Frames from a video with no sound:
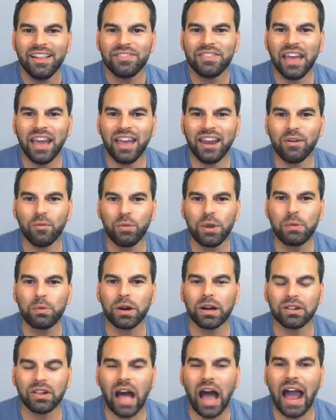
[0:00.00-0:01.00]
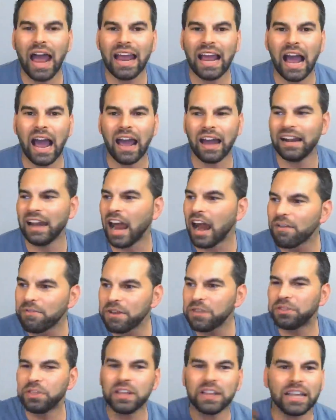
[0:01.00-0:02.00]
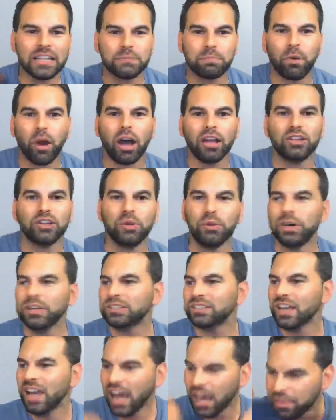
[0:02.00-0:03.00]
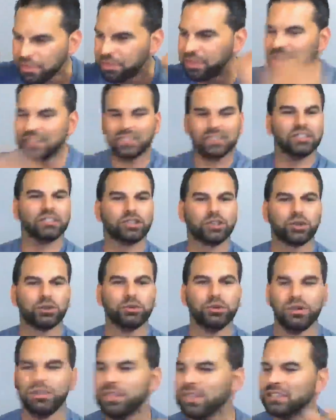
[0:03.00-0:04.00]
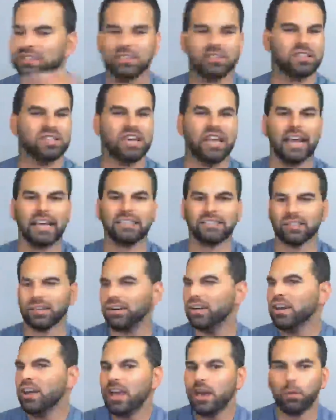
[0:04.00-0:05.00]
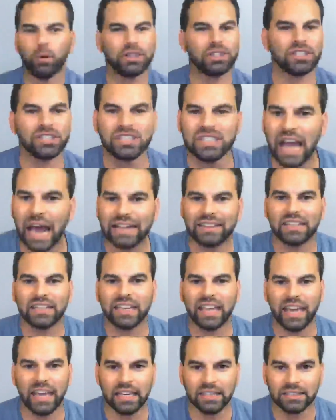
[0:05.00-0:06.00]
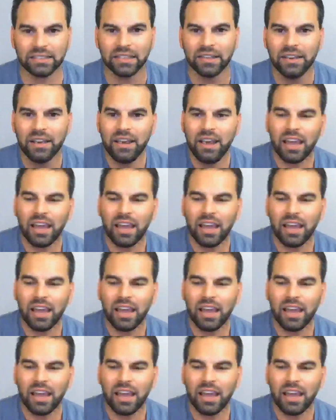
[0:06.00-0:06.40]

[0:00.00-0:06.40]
that we rely on everything that's brought to us, and this is true, and this is the answer, which is not the case.